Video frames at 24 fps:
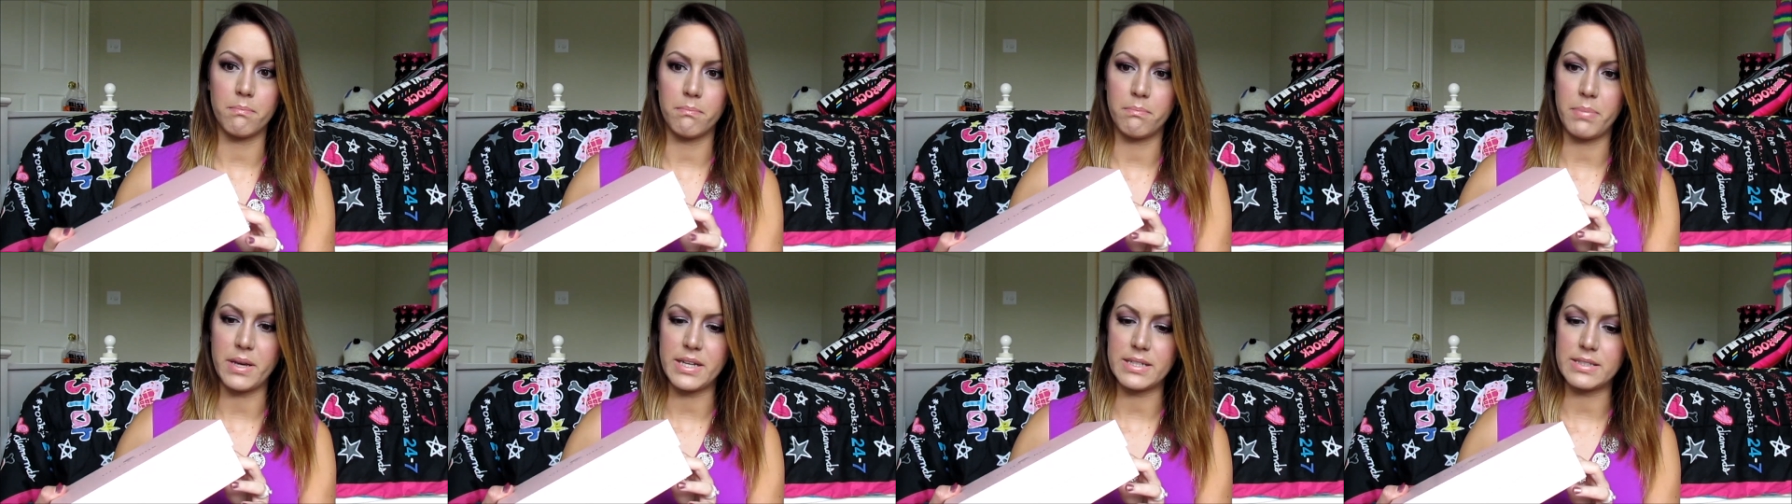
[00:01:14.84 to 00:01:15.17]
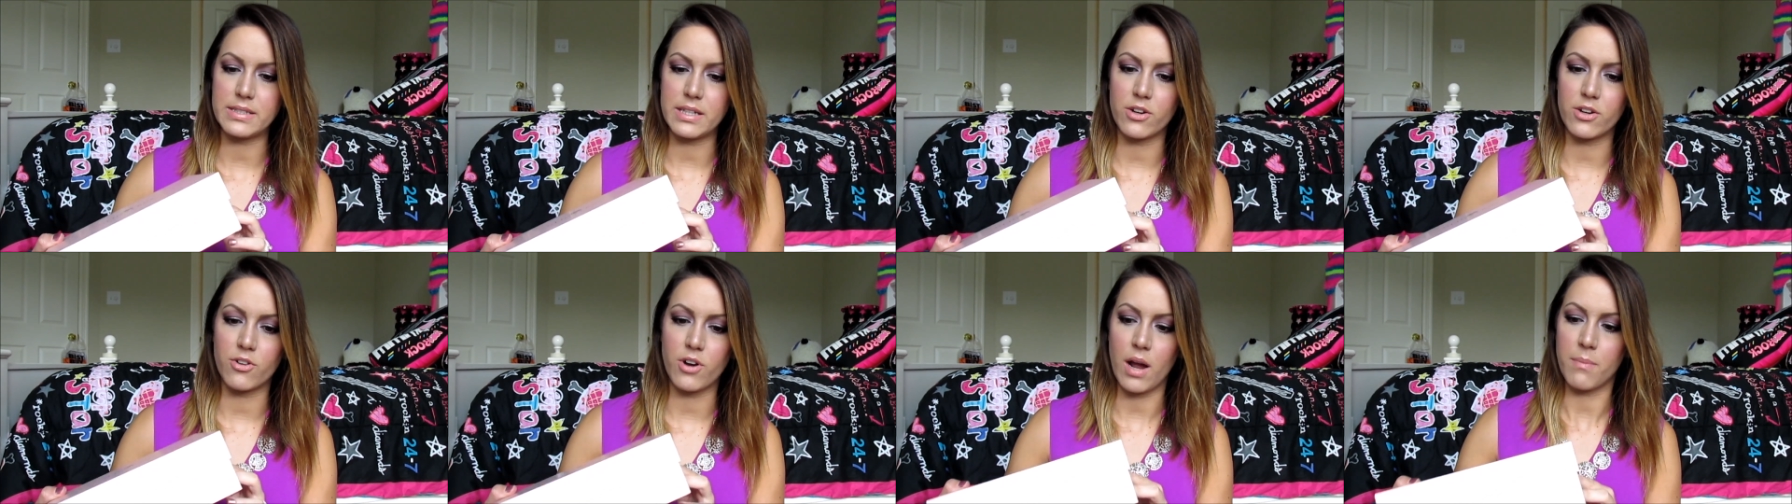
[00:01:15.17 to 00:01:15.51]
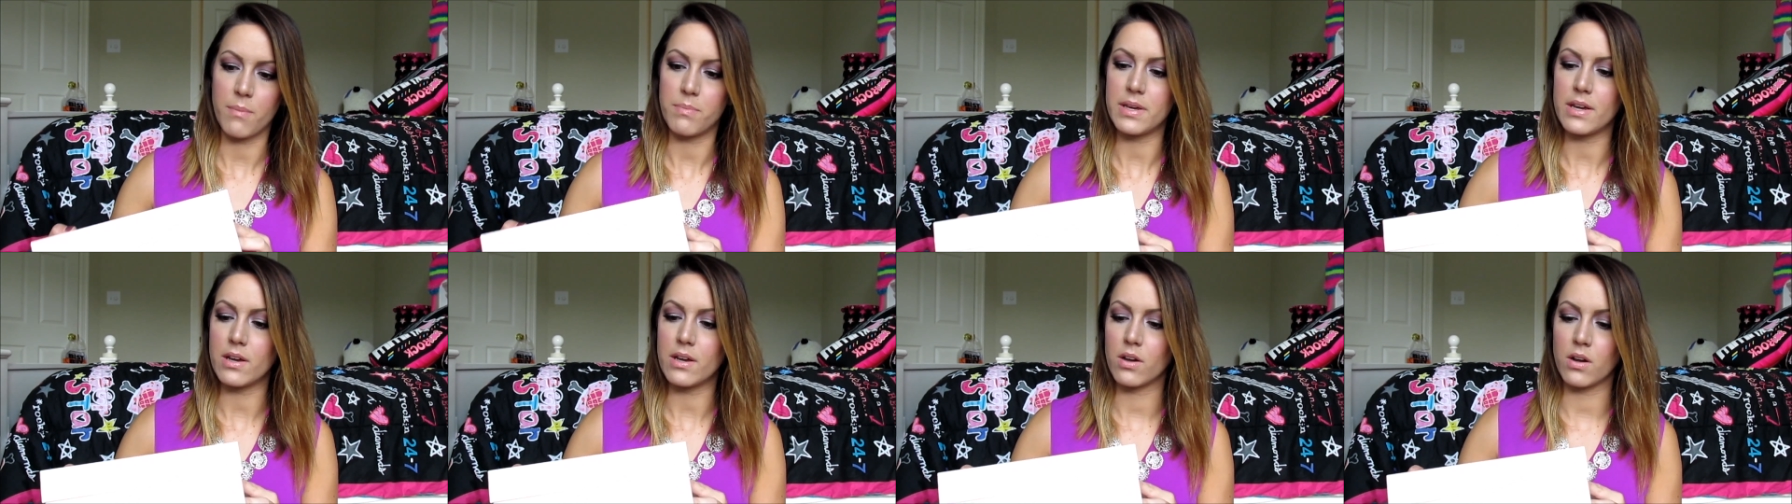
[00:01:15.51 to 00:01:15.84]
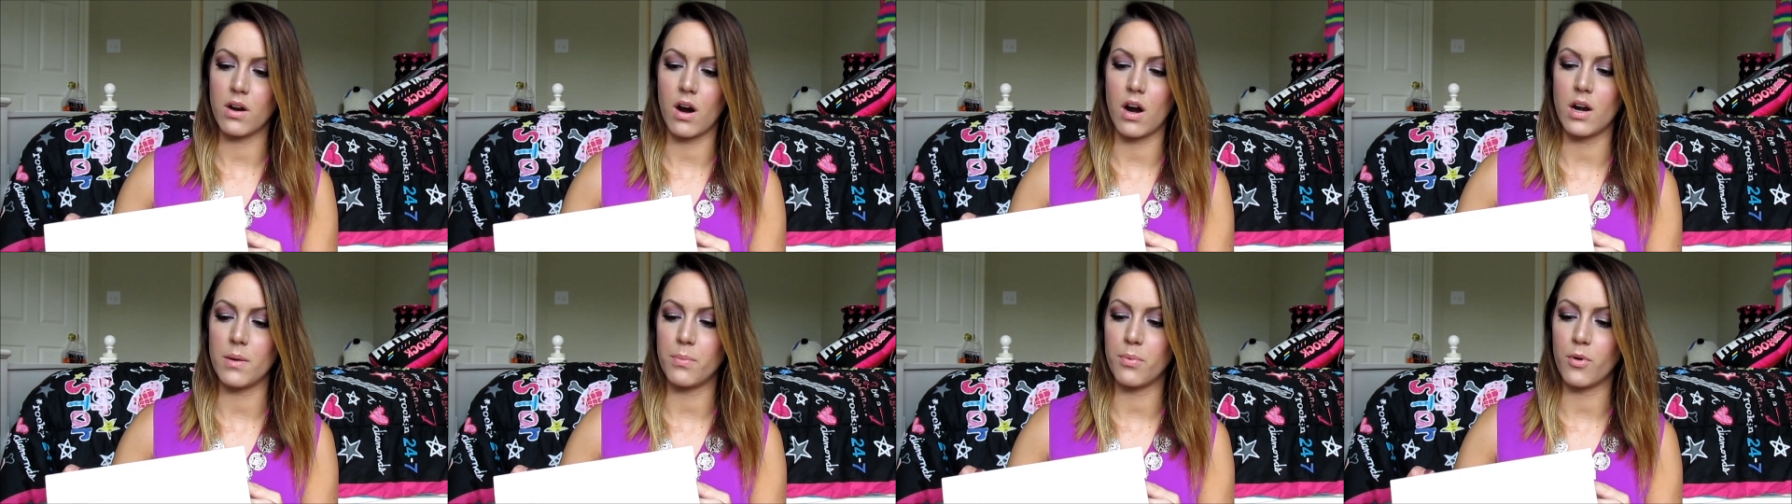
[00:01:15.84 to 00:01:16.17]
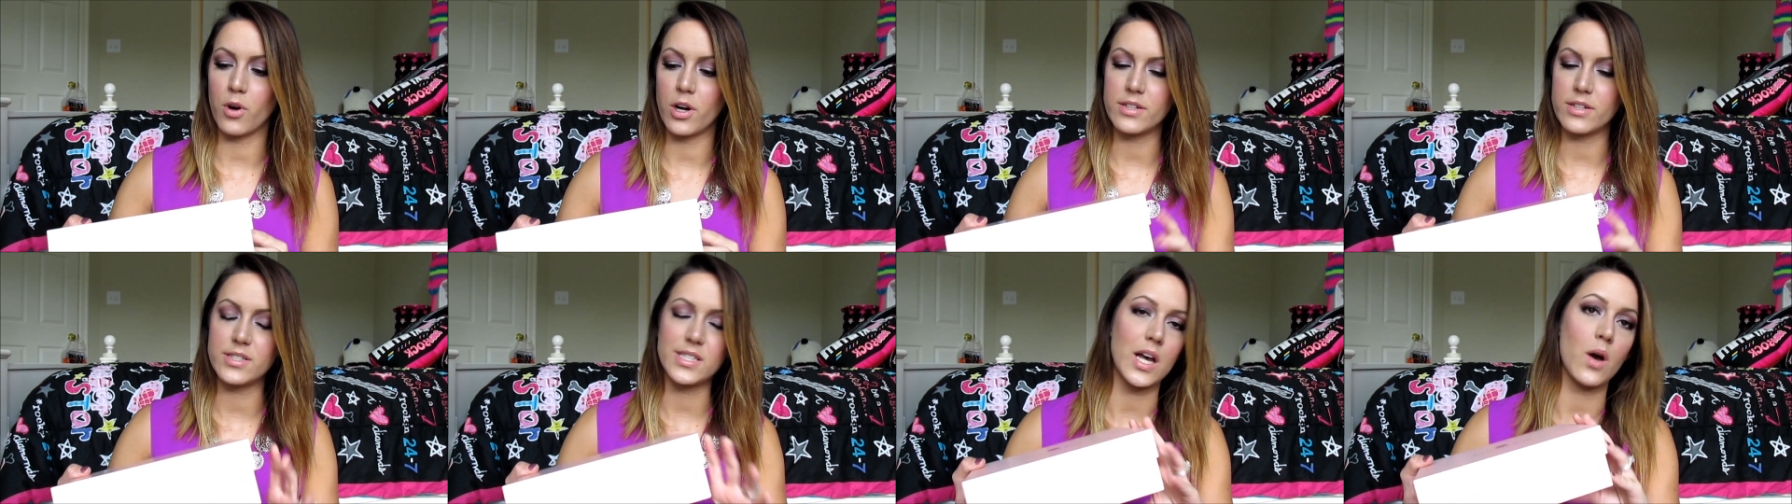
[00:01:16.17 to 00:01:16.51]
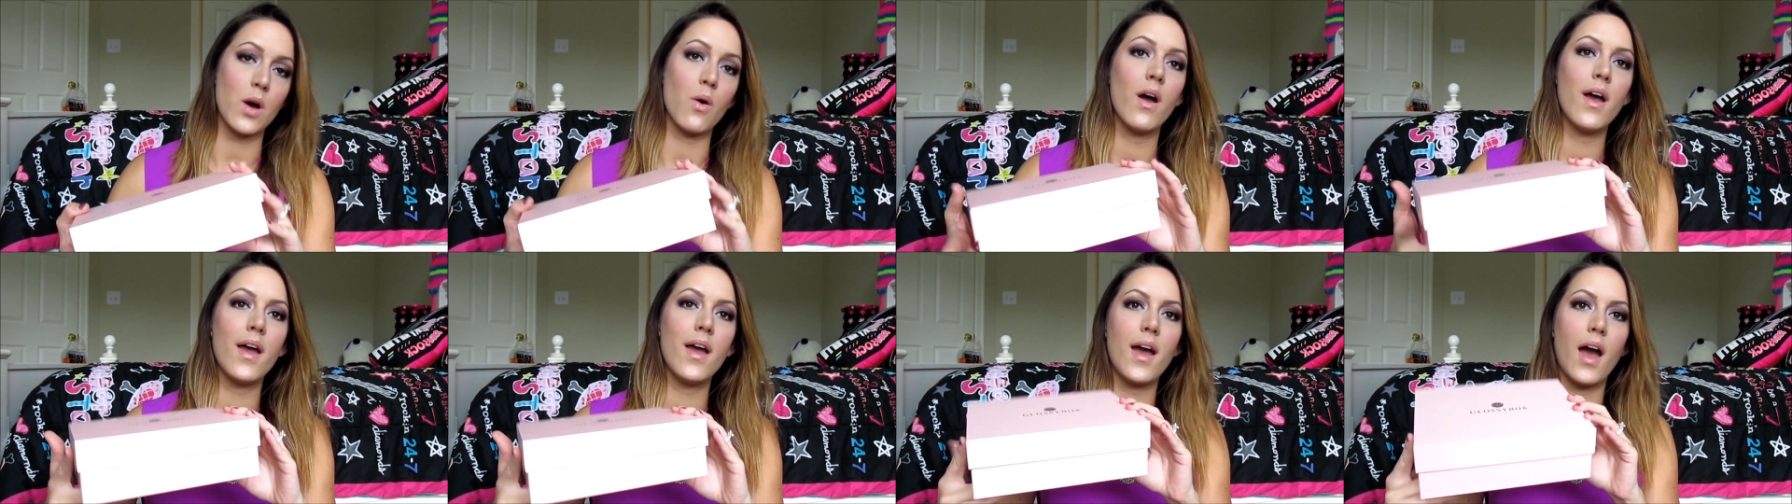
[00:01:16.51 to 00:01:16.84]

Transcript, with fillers: basic crappy cardboard. So